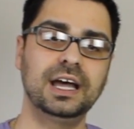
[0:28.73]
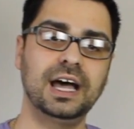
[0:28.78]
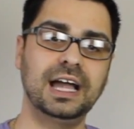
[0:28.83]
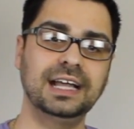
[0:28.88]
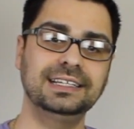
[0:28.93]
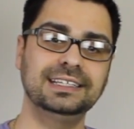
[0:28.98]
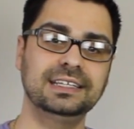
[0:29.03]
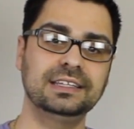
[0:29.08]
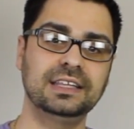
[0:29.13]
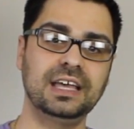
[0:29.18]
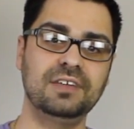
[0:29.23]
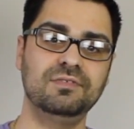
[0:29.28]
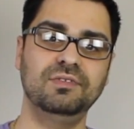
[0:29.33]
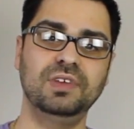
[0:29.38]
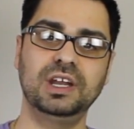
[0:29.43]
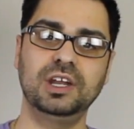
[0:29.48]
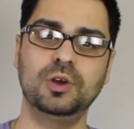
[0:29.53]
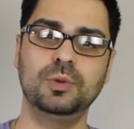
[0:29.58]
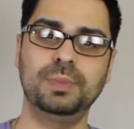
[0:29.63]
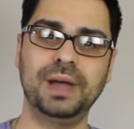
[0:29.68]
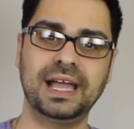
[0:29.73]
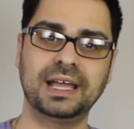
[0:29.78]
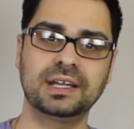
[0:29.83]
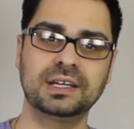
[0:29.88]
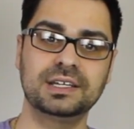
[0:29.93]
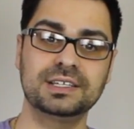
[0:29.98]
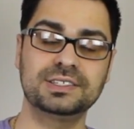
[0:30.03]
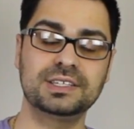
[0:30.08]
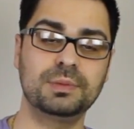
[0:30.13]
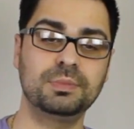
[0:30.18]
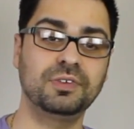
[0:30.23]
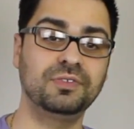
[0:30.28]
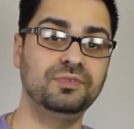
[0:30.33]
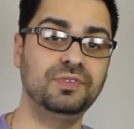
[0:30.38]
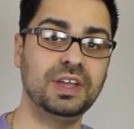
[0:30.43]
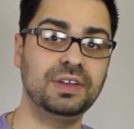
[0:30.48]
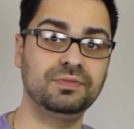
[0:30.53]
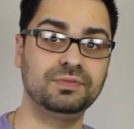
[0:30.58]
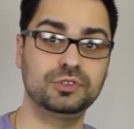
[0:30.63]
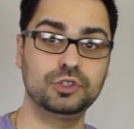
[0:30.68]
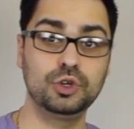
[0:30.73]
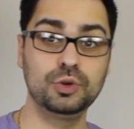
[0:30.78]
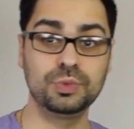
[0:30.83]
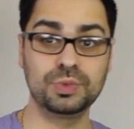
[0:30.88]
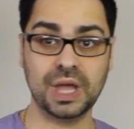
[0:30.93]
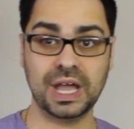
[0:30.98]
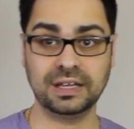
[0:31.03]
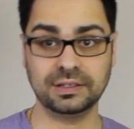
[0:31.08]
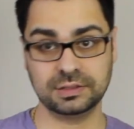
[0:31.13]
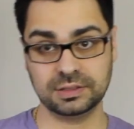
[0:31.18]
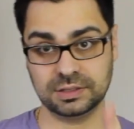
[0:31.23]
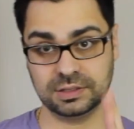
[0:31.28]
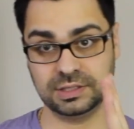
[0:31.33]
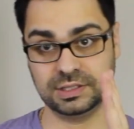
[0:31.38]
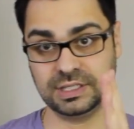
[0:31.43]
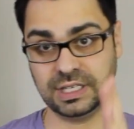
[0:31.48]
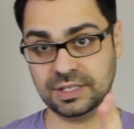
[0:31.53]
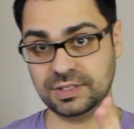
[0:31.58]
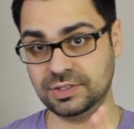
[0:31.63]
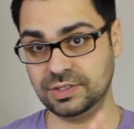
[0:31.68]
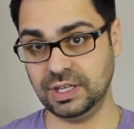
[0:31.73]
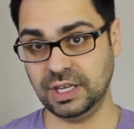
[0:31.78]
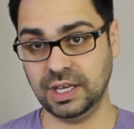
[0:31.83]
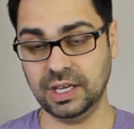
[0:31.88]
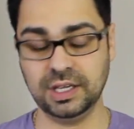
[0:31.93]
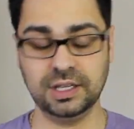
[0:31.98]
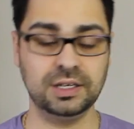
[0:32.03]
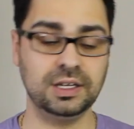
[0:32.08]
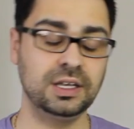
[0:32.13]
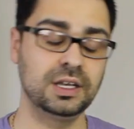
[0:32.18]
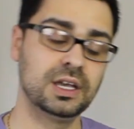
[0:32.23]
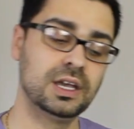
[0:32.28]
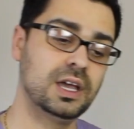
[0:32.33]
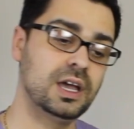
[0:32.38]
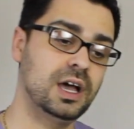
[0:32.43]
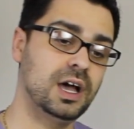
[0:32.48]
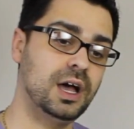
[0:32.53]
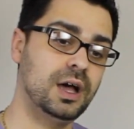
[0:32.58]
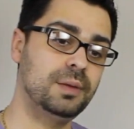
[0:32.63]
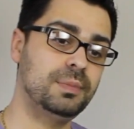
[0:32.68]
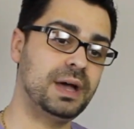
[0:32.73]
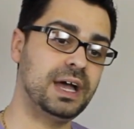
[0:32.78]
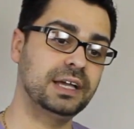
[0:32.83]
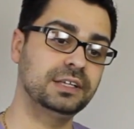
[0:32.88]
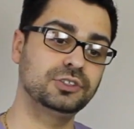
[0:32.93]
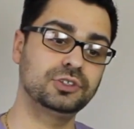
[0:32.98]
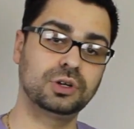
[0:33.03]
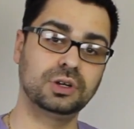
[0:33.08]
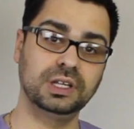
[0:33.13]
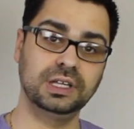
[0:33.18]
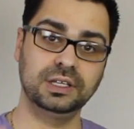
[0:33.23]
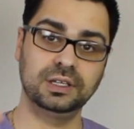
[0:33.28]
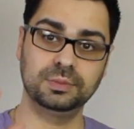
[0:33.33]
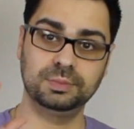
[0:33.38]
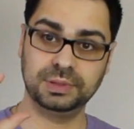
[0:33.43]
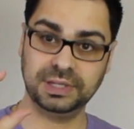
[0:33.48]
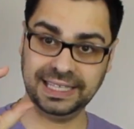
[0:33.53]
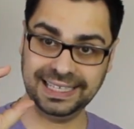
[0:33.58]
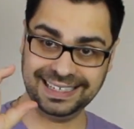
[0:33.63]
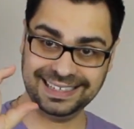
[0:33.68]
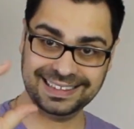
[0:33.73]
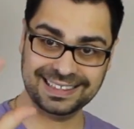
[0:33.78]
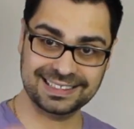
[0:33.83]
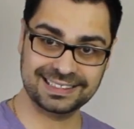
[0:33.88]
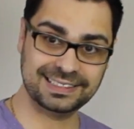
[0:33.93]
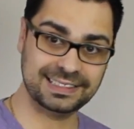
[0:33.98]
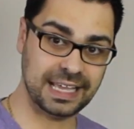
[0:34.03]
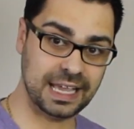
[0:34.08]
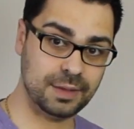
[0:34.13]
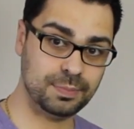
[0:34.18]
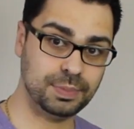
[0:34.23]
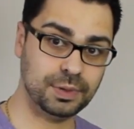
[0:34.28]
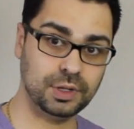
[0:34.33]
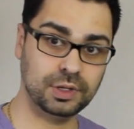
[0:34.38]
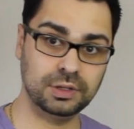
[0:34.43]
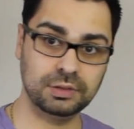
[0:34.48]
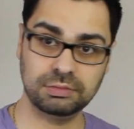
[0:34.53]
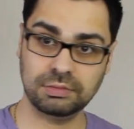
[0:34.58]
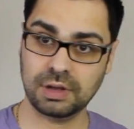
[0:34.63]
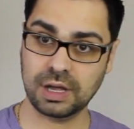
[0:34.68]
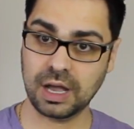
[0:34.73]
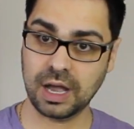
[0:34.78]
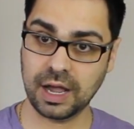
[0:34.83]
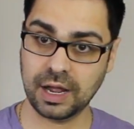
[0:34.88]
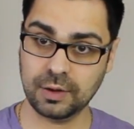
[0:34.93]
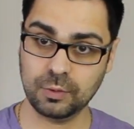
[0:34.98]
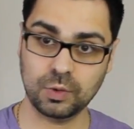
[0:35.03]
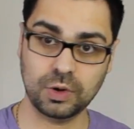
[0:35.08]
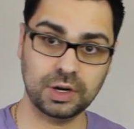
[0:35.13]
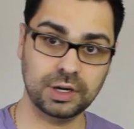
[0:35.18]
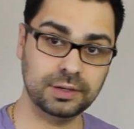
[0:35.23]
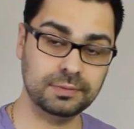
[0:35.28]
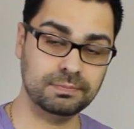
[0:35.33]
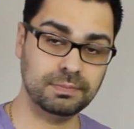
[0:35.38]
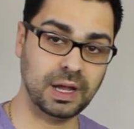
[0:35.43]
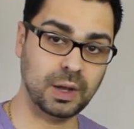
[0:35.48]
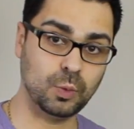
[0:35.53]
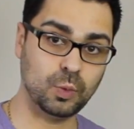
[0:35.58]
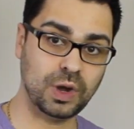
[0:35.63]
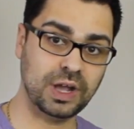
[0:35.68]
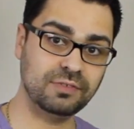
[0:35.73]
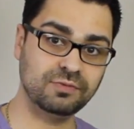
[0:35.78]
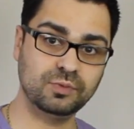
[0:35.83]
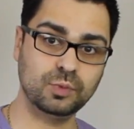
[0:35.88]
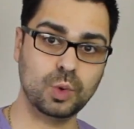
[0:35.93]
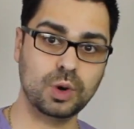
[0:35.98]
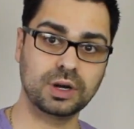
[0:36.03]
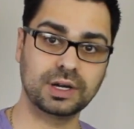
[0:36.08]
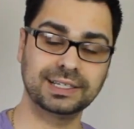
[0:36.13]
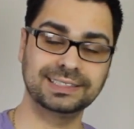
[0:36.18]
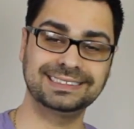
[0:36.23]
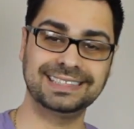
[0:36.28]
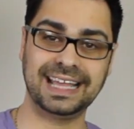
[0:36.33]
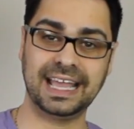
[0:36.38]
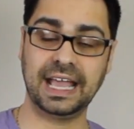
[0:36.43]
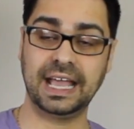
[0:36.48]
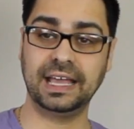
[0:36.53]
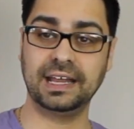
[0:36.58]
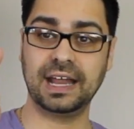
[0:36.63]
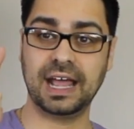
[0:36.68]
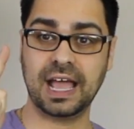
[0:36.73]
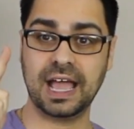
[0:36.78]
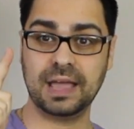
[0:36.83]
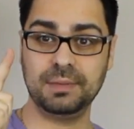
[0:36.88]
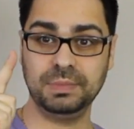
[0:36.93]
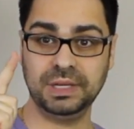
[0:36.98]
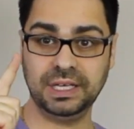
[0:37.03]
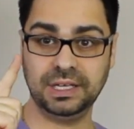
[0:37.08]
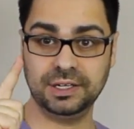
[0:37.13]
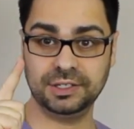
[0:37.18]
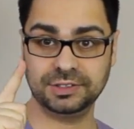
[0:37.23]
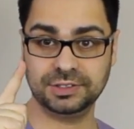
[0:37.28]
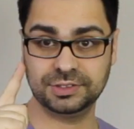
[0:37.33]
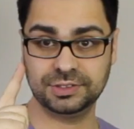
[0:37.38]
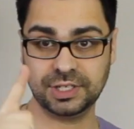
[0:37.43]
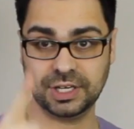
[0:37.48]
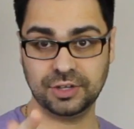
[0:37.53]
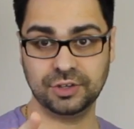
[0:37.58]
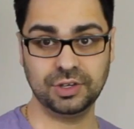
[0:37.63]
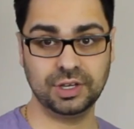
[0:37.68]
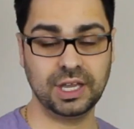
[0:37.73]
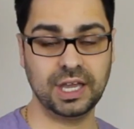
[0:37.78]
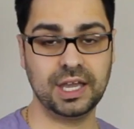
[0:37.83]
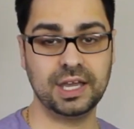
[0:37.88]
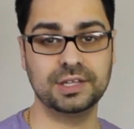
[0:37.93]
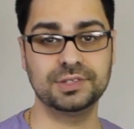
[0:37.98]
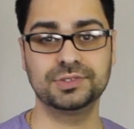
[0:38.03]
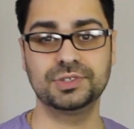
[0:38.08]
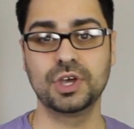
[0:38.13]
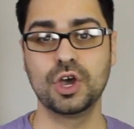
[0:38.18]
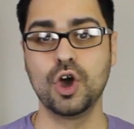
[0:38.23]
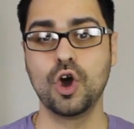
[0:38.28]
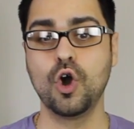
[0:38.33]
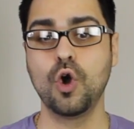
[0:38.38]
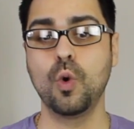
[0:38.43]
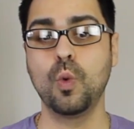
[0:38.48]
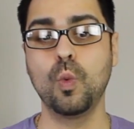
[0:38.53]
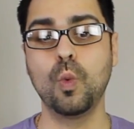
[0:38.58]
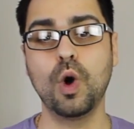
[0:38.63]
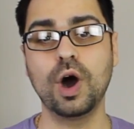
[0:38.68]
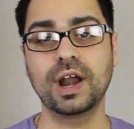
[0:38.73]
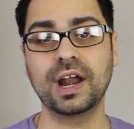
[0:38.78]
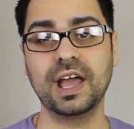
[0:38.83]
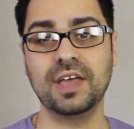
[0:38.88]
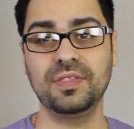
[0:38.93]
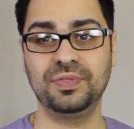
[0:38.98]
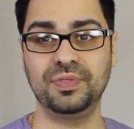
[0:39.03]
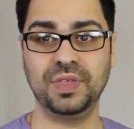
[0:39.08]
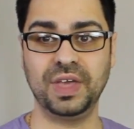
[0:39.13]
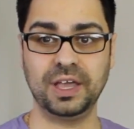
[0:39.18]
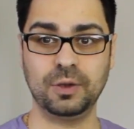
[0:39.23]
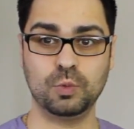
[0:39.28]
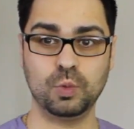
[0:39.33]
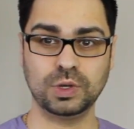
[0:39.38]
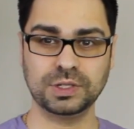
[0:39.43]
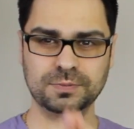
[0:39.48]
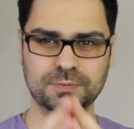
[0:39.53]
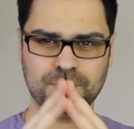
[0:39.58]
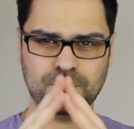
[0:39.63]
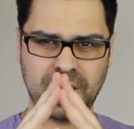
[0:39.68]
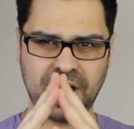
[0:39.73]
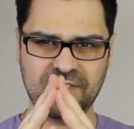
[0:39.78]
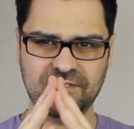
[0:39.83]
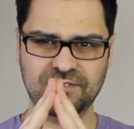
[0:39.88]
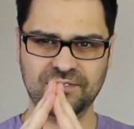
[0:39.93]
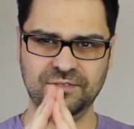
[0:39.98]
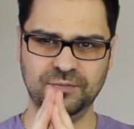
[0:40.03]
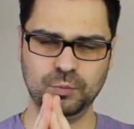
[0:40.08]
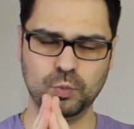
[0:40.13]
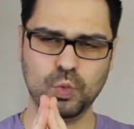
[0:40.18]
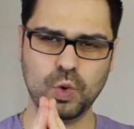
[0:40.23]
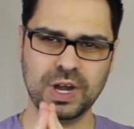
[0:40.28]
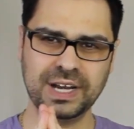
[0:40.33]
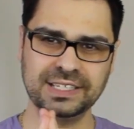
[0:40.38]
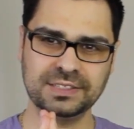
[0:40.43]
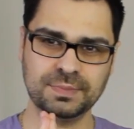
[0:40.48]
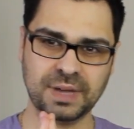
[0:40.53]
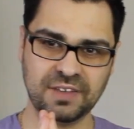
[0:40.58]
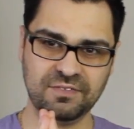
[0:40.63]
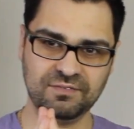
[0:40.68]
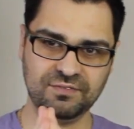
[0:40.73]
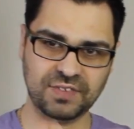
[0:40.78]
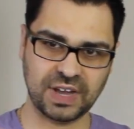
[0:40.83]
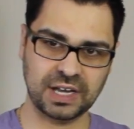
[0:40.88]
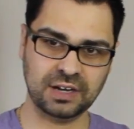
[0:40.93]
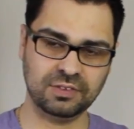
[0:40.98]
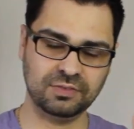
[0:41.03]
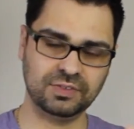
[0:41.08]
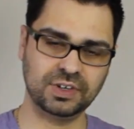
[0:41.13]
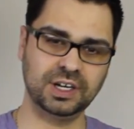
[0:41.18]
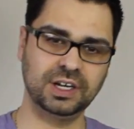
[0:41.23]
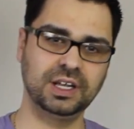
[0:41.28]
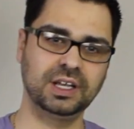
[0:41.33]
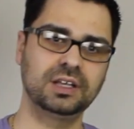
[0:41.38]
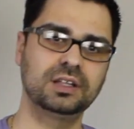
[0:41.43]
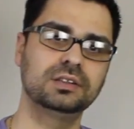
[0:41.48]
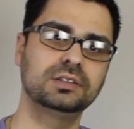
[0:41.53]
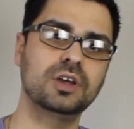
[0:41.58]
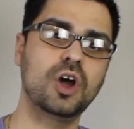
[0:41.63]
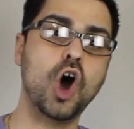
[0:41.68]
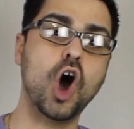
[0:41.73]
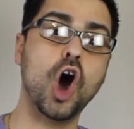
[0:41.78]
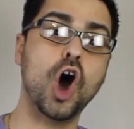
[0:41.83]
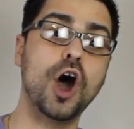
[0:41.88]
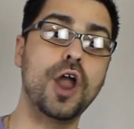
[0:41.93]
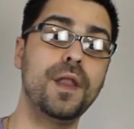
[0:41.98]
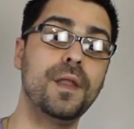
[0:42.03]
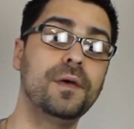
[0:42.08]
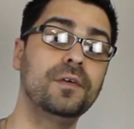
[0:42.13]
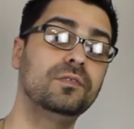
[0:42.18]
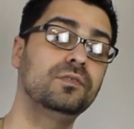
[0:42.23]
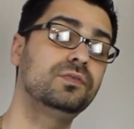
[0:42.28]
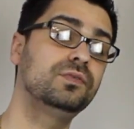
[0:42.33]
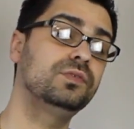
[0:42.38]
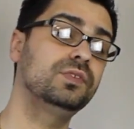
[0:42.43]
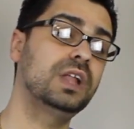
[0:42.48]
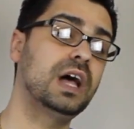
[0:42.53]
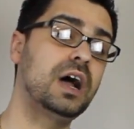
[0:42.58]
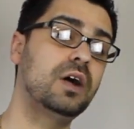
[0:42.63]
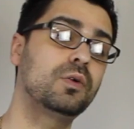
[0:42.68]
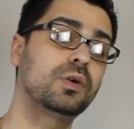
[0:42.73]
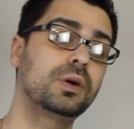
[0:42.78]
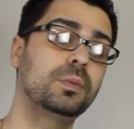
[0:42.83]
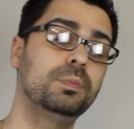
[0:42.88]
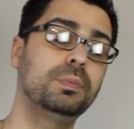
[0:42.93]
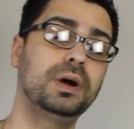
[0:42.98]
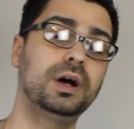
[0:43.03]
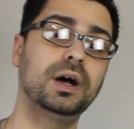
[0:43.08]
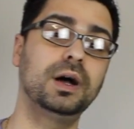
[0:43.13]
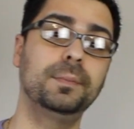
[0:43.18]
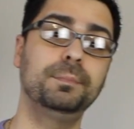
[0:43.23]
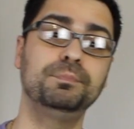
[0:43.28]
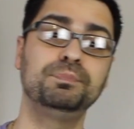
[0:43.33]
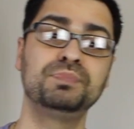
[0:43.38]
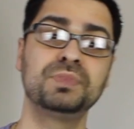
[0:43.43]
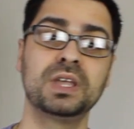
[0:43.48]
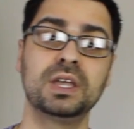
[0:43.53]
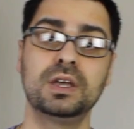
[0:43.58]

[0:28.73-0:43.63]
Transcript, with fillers: I did that video back in December 5th, 2016. Um, I totally depleted the sample. I wore it, my wife wore it, and I'm here to tell you guys what I think, what my what is my final verdict on Flowerbomb.